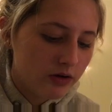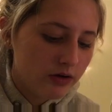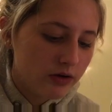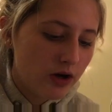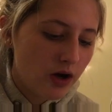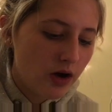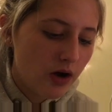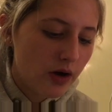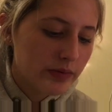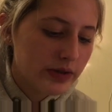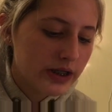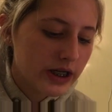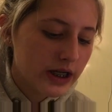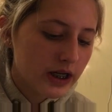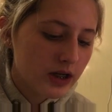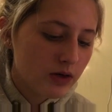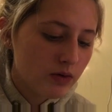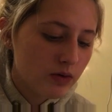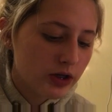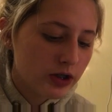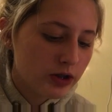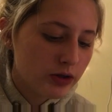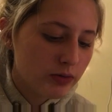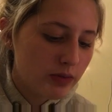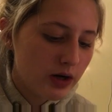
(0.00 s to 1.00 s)
No, I'm taking
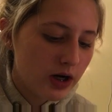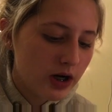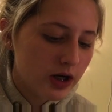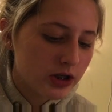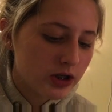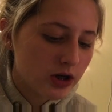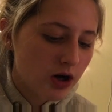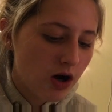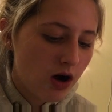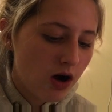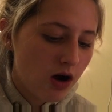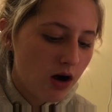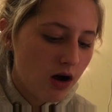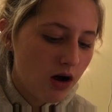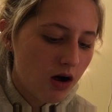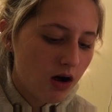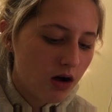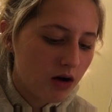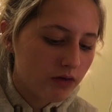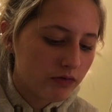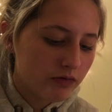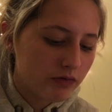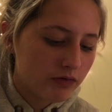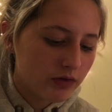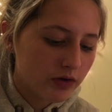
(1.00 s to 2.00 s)
way too much
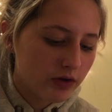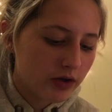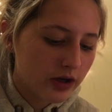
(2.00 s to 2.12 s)
off.